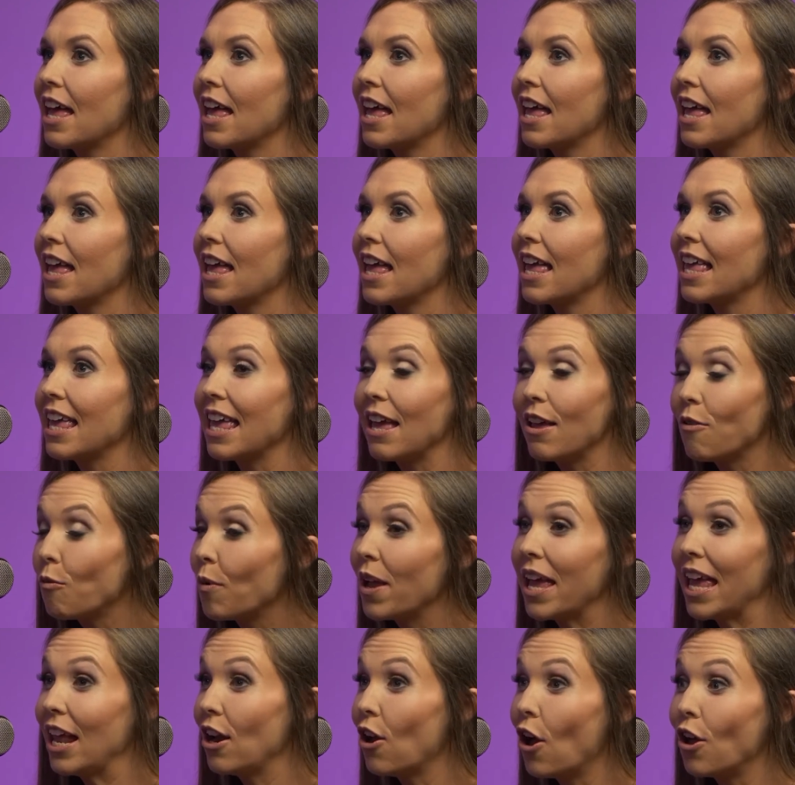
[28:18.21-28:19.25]

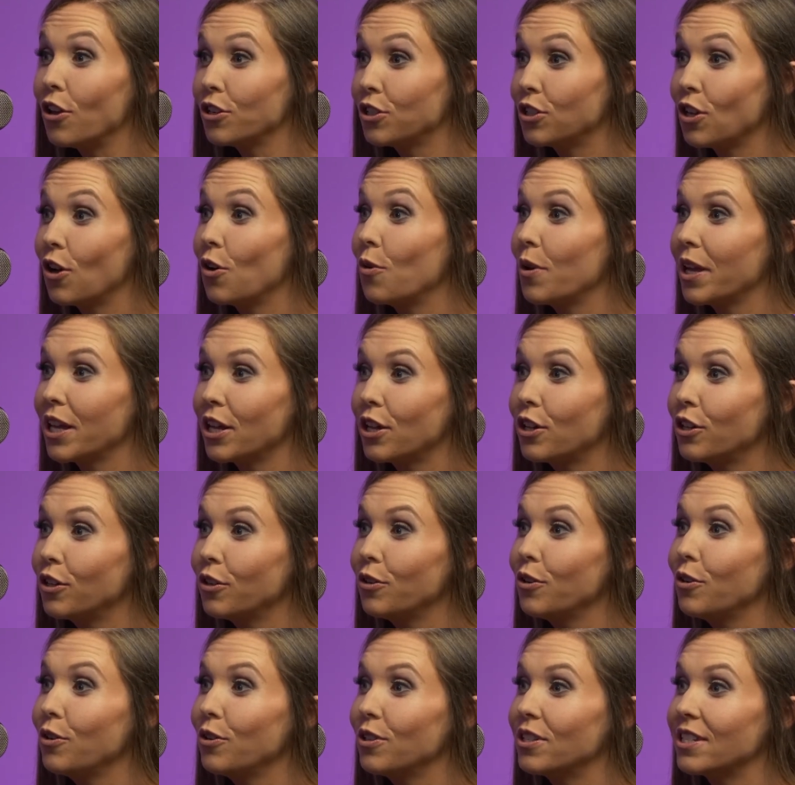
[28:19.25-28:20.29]
it also
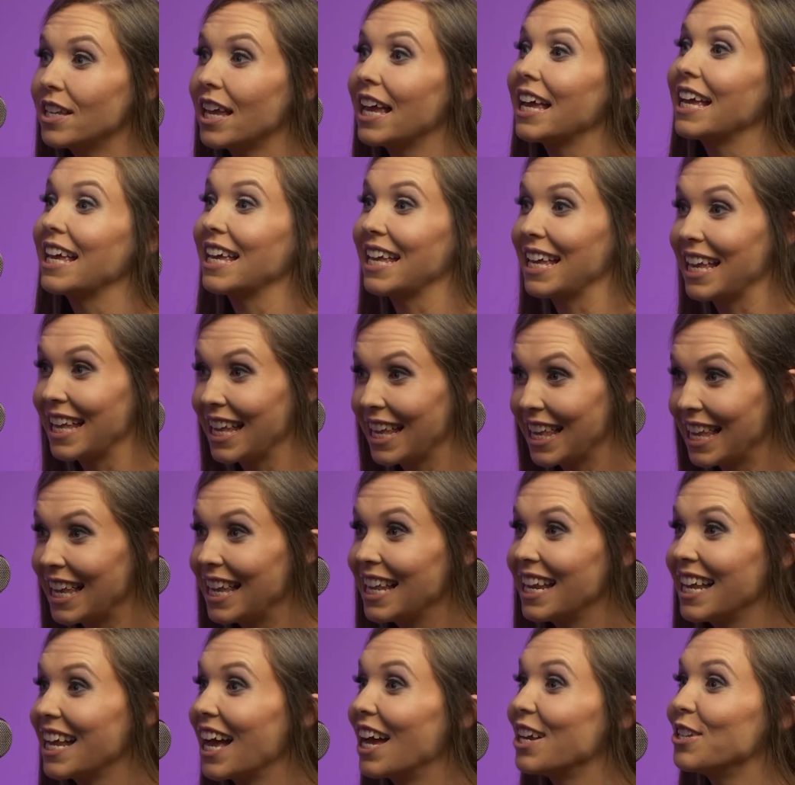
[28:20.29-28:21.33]
includes, like,
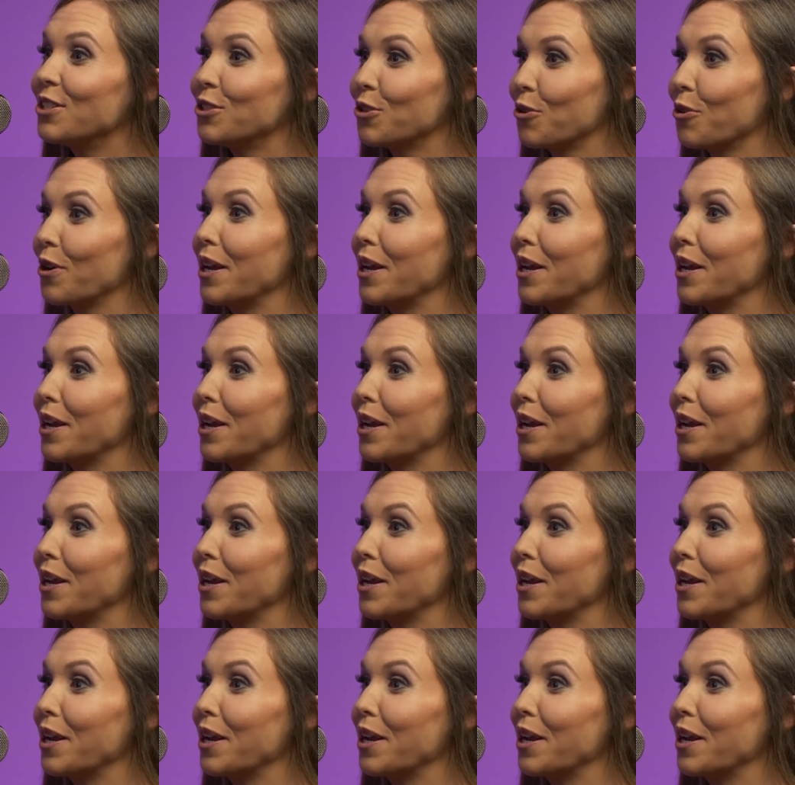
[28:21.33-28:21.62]
eating ice cream.